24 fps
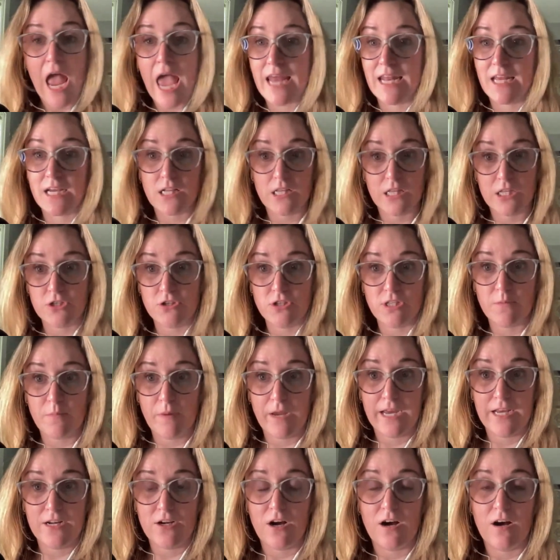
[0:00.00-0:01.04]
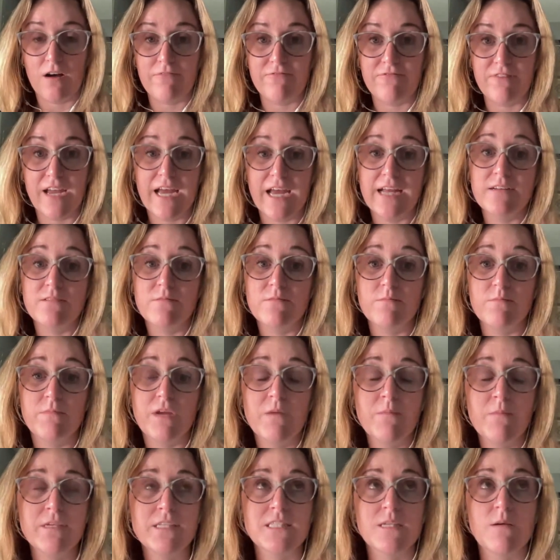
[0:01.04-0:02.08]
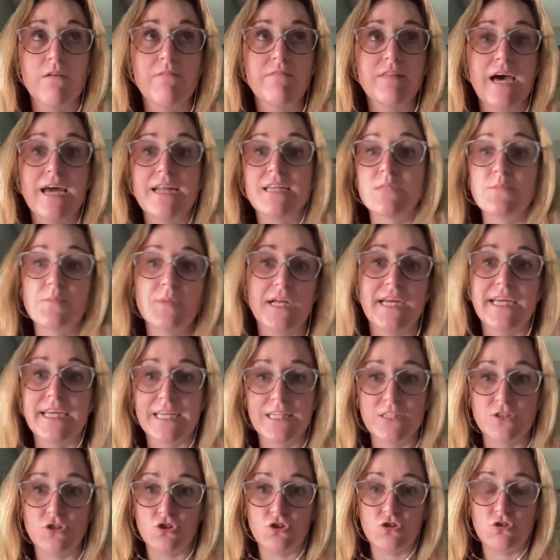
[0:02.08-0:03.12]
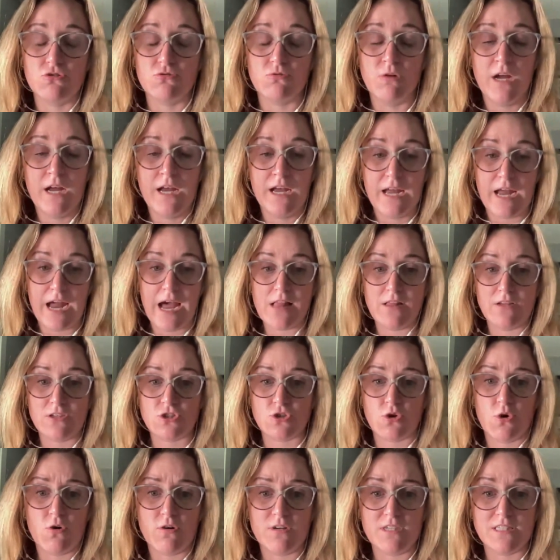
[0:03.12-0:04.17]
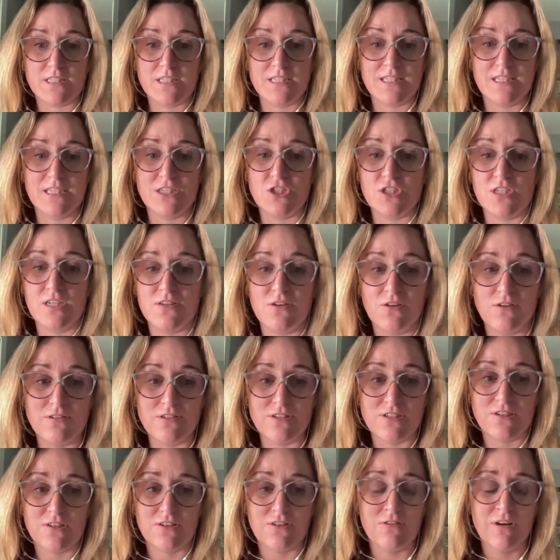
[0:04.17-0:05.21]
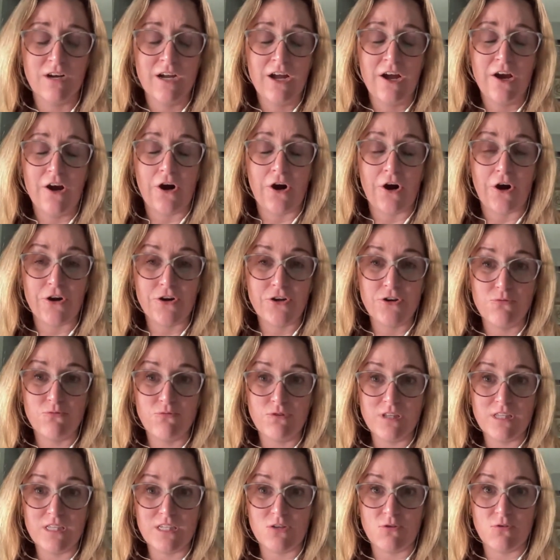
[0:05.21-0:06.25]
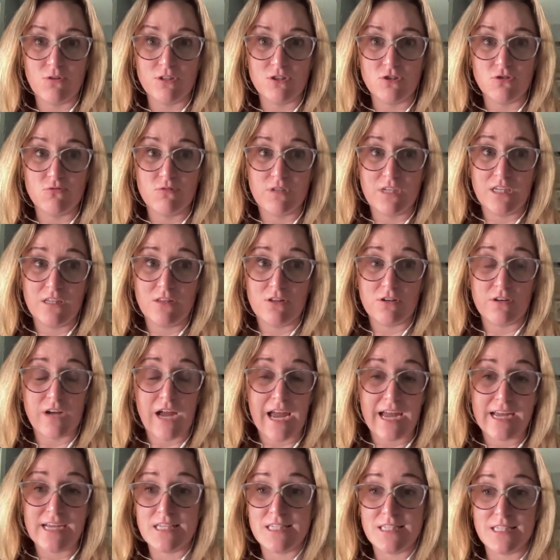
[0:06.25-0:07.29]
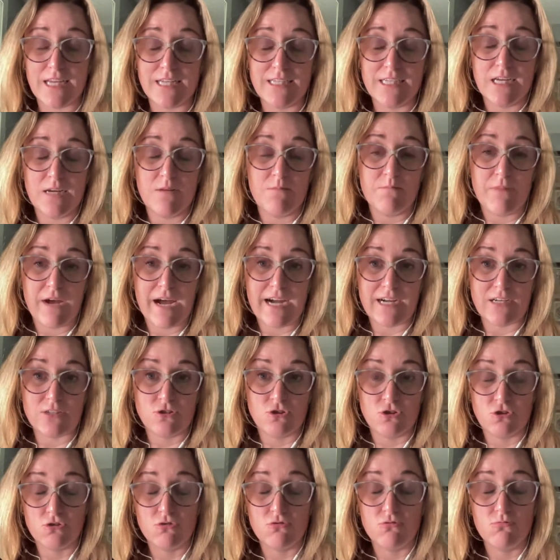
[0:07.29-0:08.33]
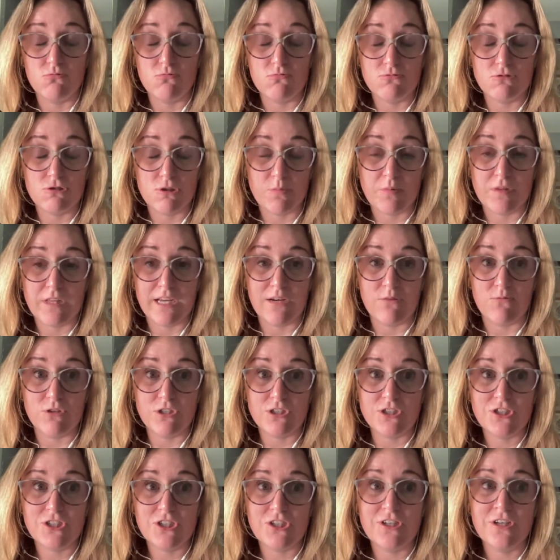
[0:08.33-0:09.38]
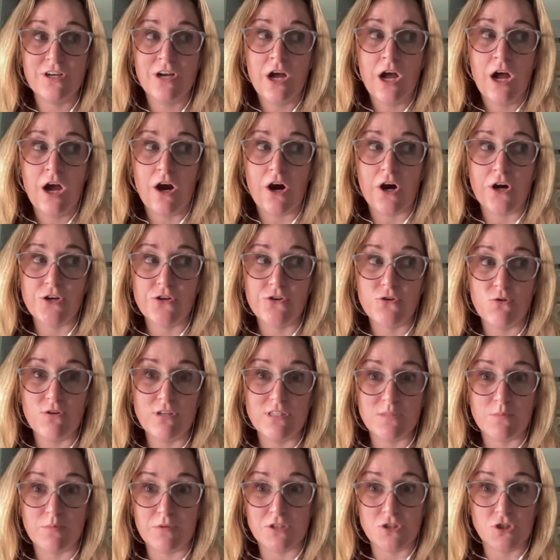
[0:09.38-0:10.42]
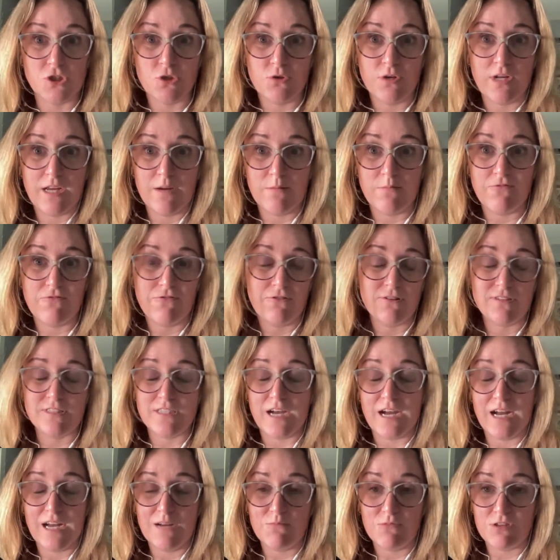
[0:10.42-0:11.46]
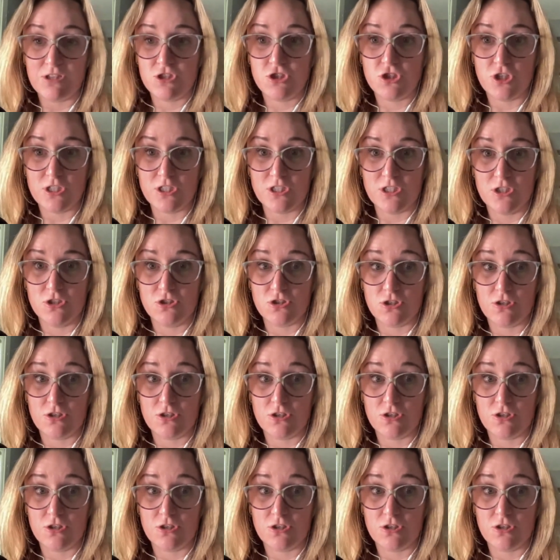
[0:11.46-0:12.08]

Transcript: and it clearly paid off. And maybe some of that is playing into Alex Cora's decision. And also, are you really going to either A, send him back to AAA Worcester? Are you going to platoon him full time with Justin